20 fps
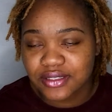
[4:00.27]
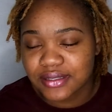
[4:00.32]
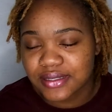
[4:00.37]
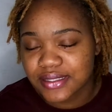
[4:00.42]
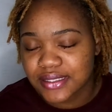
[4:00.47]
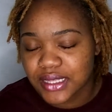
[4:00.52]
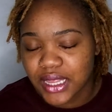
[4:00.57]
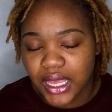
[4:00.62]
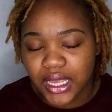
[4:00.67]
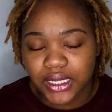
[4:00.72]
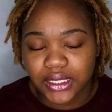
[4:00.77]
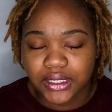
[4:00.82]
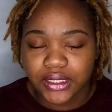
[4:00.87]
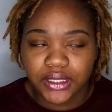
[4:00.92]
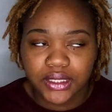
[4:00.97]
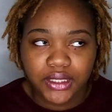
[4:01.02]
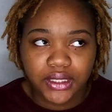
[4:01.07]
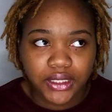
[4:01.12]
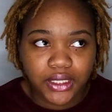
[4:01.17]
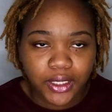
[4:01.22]
it's like
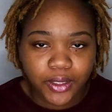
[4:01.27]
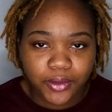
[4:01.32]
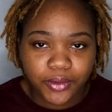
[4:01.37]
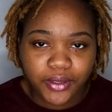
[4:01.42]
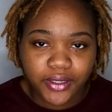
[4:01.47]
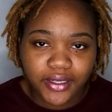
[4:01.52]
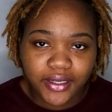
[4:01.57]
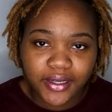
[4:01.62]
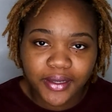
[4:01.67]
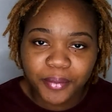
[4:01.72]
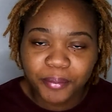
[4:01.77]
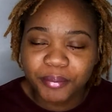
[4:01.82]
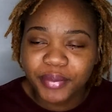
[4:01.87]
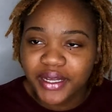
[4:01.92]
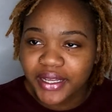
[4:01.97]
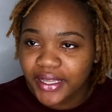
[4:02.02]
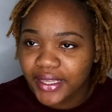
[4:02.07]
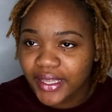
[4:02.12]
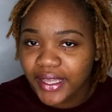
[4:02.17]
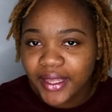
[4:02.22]
no.
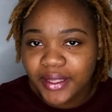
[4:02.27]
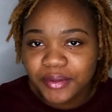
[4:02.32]
But